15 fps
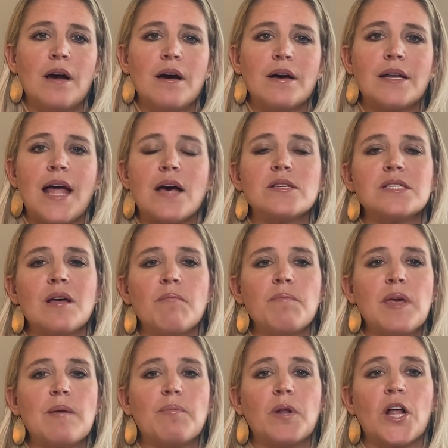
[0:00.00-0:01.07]
Now, some
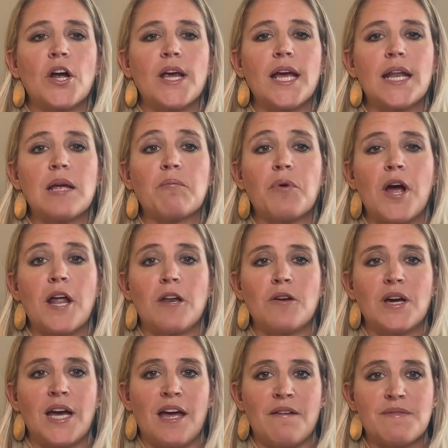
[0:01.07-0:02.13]
people are getting brand new
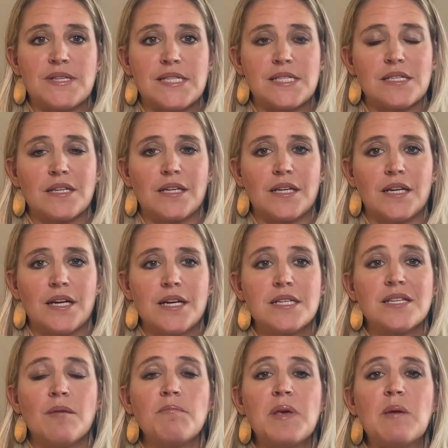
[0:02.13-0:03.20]
gifts.
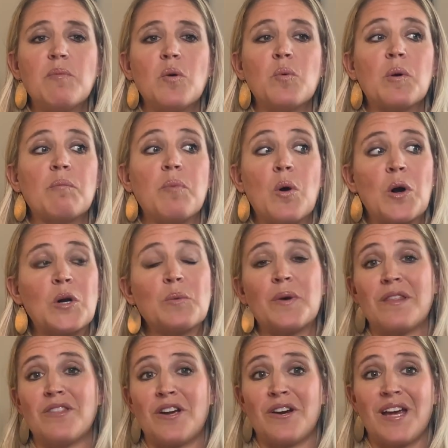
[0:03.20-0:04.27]
Some people were born
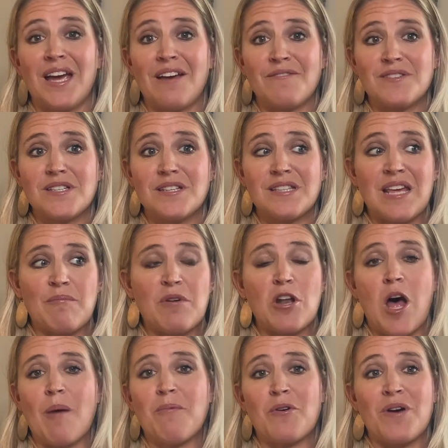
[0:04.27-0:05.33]
with their gift. They've been
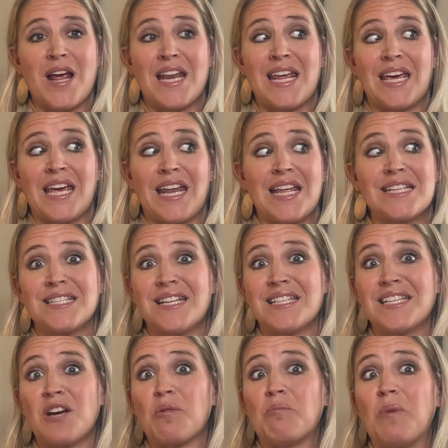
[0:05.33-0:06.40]
operating in it since
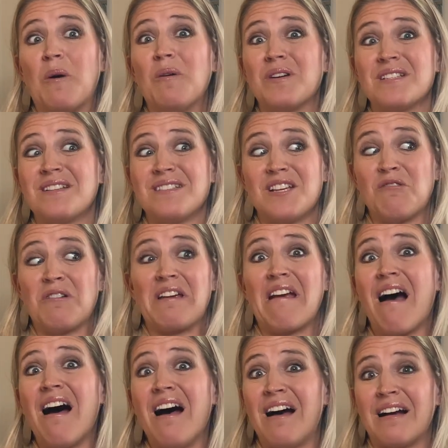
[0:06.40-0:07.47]
they were born, since they were
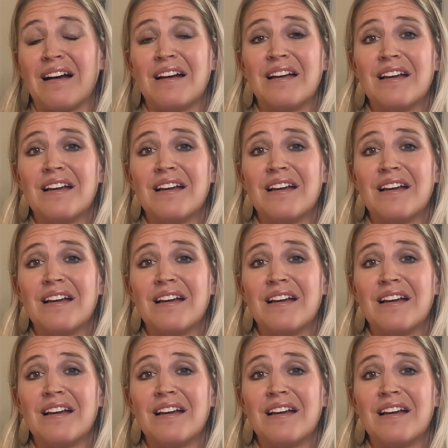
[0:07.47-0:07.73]
young.